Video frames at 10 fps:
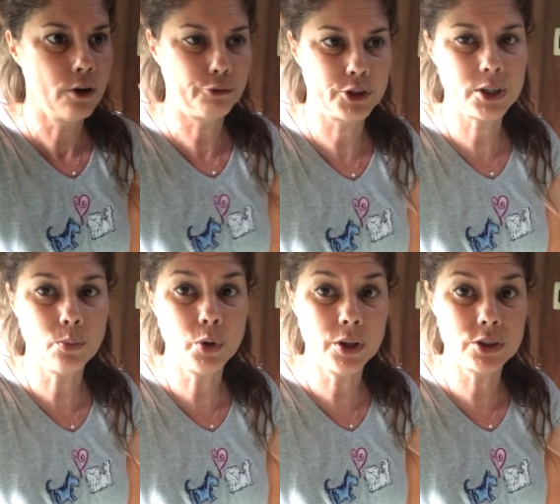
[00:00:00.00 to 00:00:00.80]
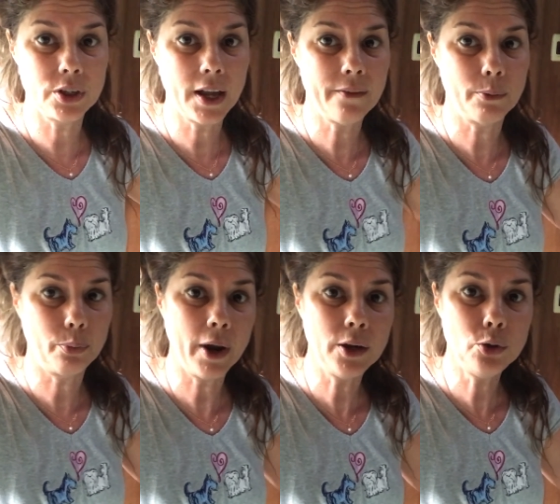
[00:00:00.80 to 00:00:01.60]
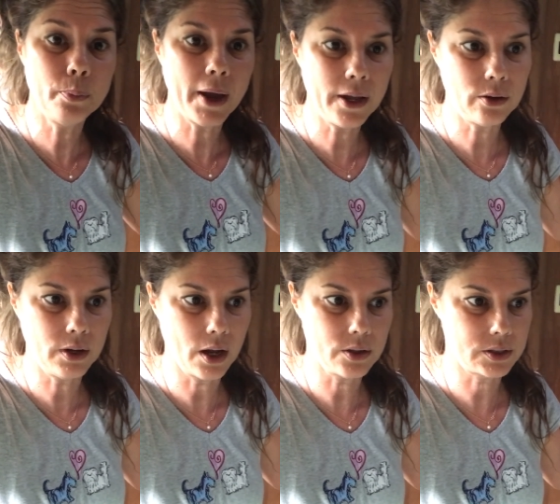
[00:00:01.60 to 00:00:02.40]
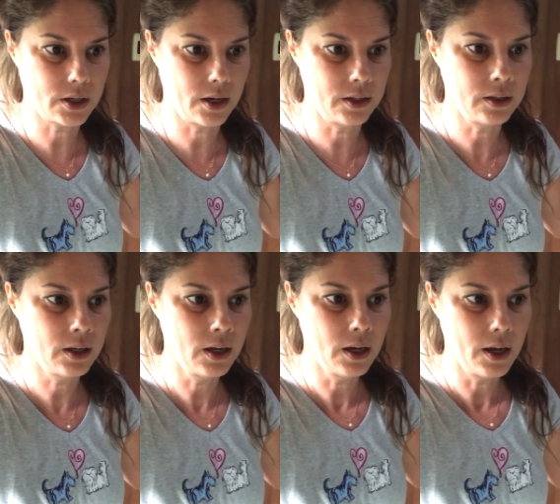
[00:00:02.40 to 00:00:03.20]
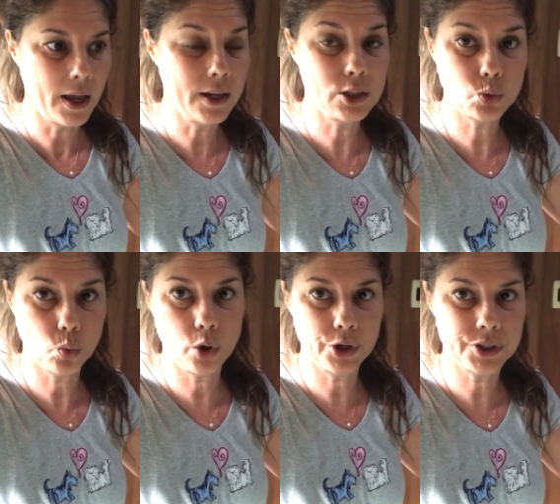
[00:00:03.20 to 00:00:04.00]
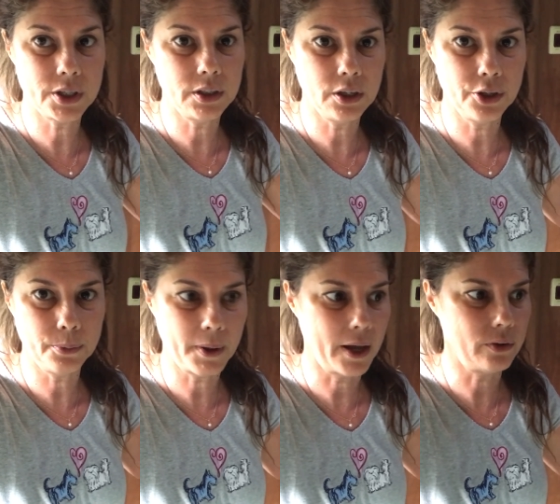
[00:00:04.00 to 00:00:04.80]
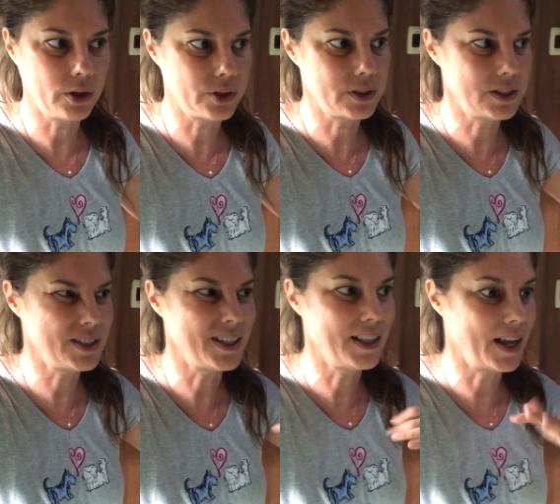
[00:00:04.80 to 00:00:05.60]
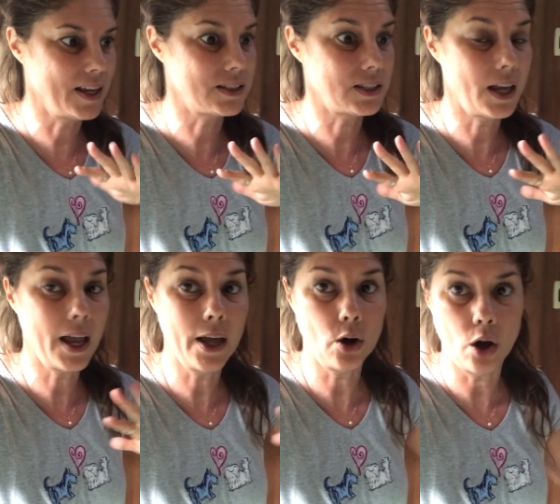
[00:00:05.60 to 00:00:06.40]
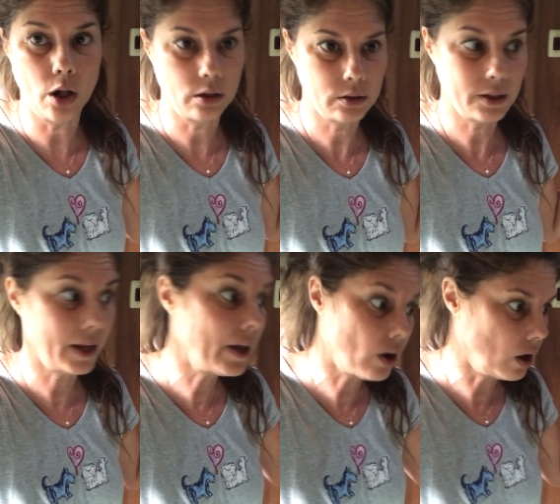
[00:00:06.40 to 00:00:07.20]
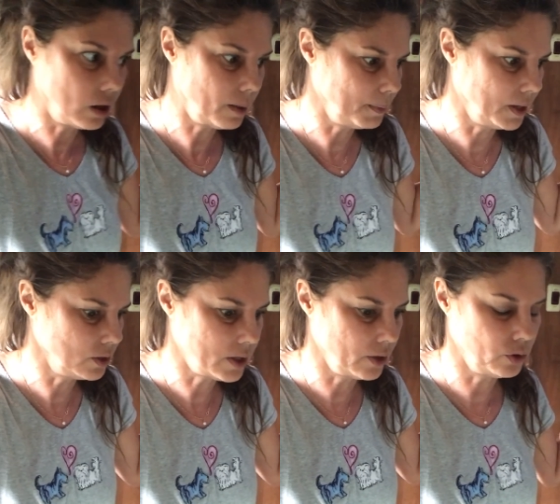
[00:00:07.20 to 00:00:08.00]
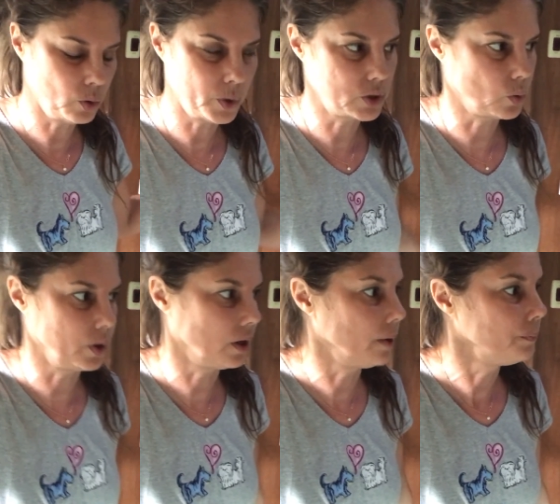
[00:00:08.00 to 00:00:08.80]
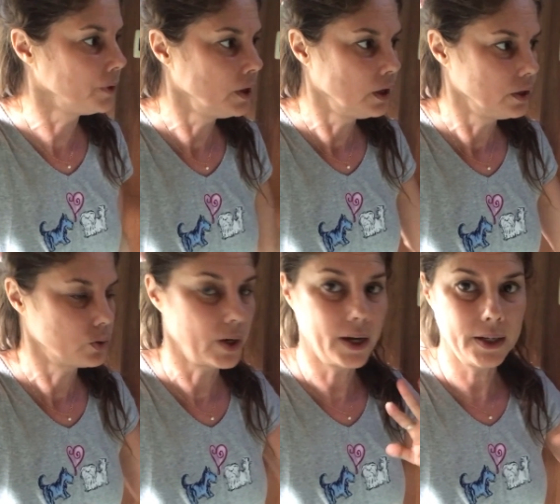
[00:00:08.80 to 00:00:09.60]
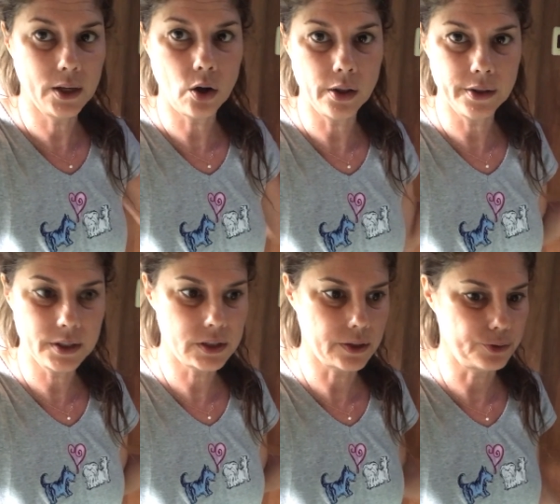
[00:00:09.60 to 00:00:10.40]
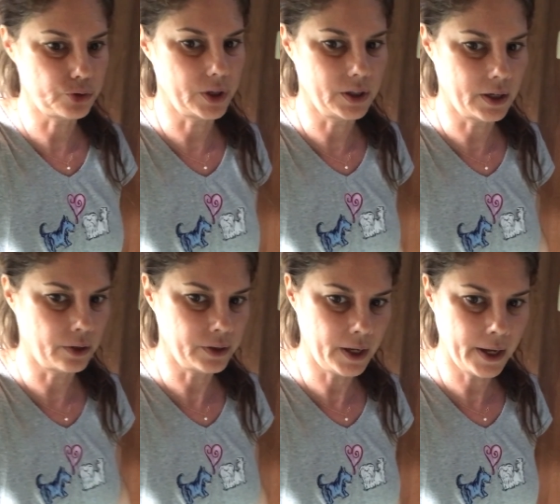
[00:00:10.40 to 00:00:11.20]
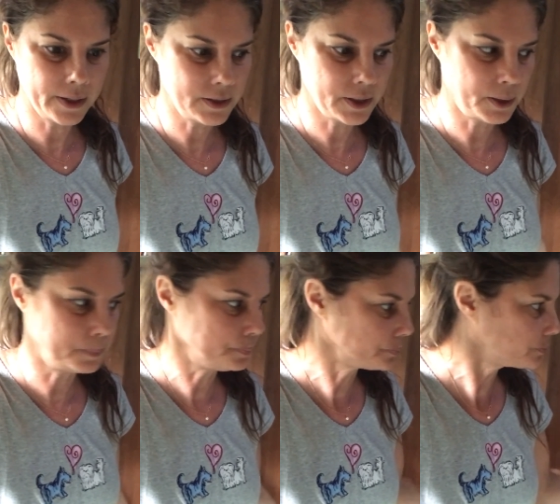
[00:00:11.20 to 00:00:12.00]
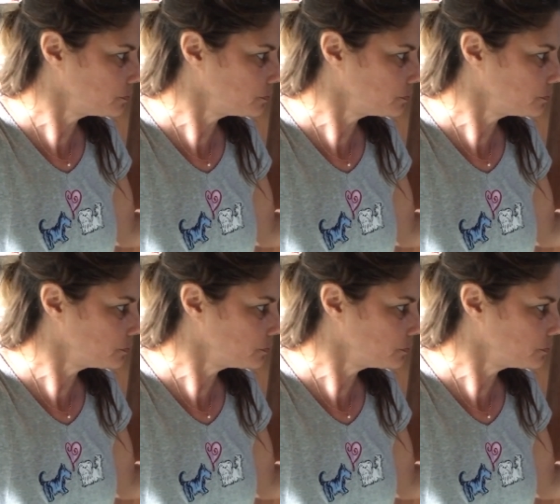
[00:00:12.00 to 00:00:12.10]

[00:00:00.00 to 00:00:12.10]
for some reason I have a brand new battery outside, and it's worse than the other battery because it doesn't last at all, at all. I mean, I, I don't know what's going on. So I got to get all of this stuff straightened out. And um,